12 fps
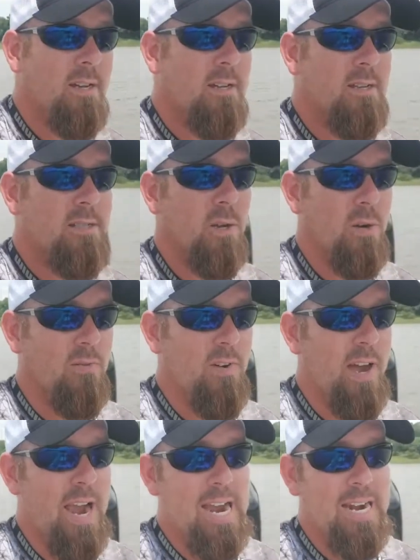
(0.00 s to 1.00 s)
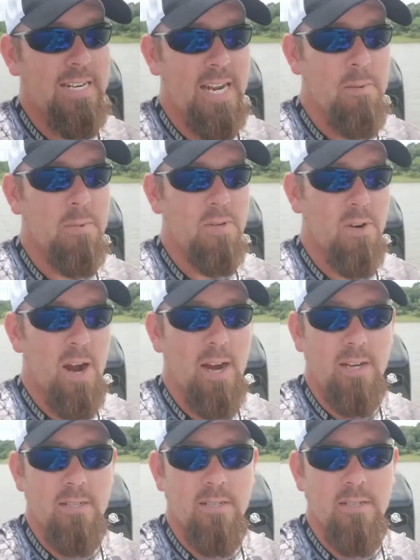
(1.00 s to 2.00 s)
So if I add a Demon
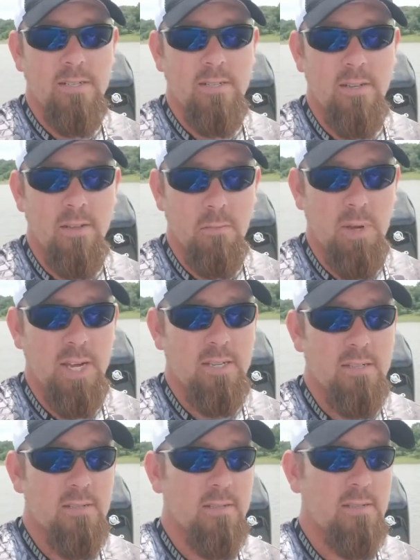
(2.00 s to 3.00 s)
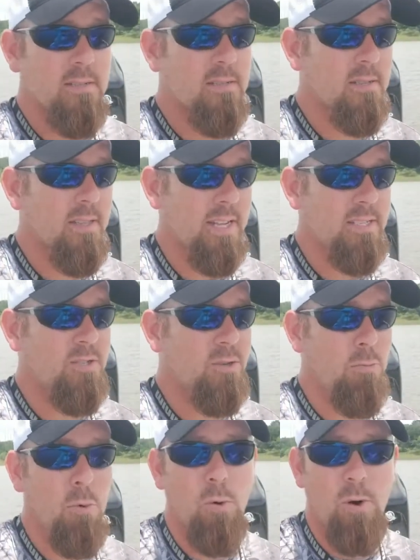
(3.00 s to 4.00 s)
Dragon to the mix, that's 2
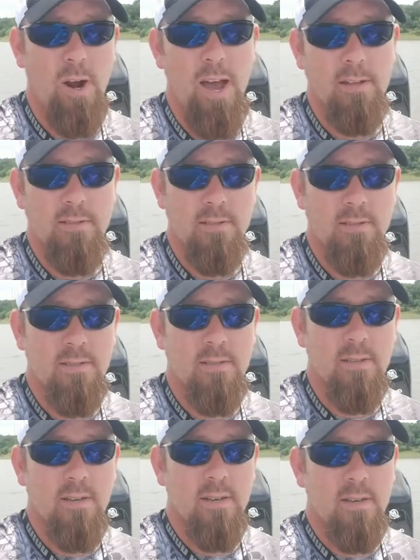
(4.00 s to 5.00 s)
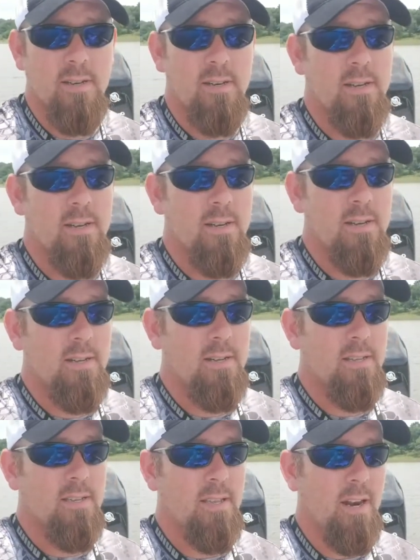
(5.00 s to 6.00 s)
more knots
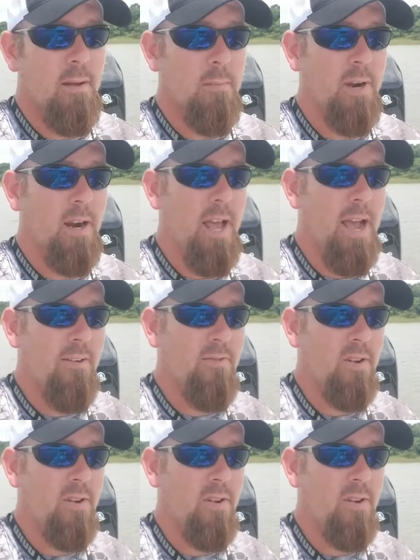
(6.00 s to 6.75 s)
that I'm gonna have to